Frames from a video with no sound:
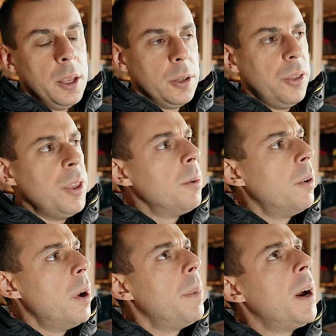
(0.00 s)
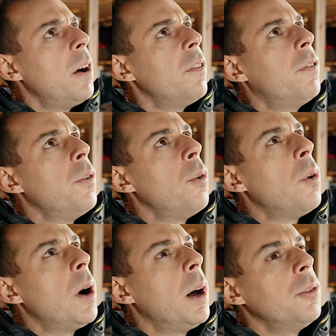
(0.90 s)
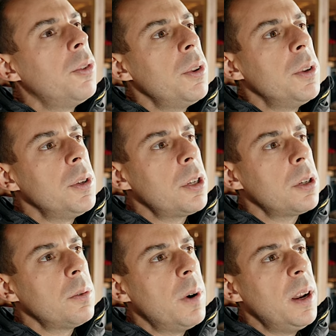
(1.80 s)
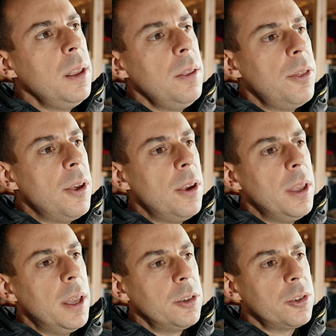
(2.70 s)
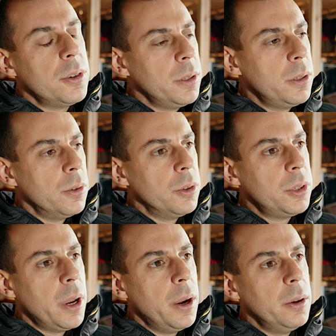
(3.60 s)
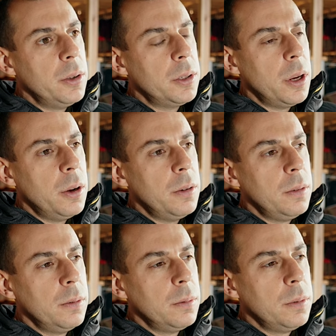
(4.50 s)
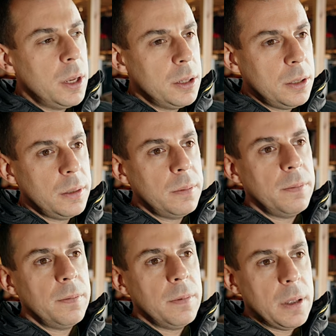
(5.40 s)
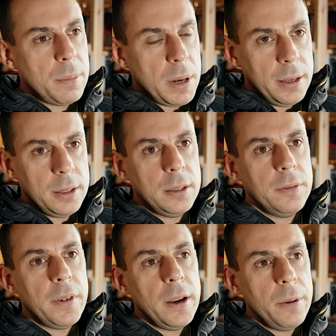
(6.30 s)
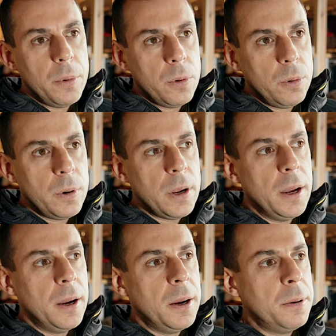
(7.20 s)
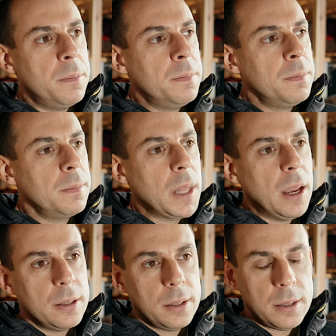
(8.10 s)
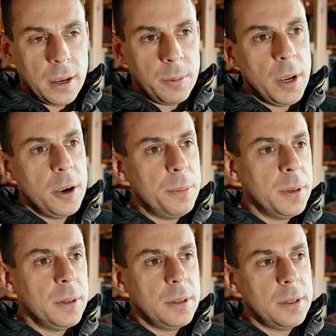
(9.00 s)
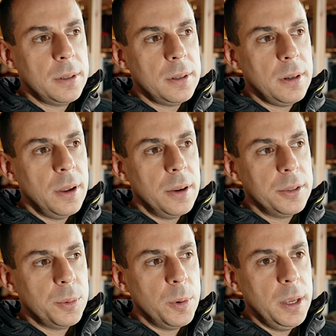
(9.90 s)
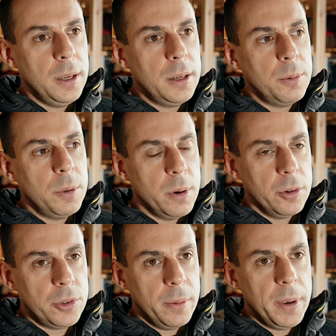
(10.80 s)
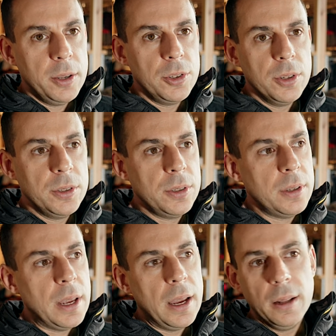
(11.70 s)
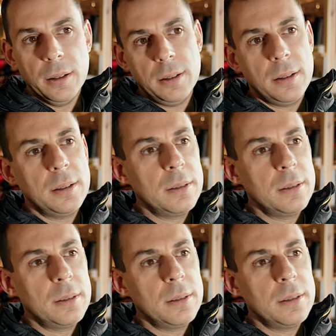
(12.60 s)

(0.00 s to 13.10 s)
So I think we're at about 420-30 entries or so. So there's places available. As I say, we opened last week with World Trail Majors and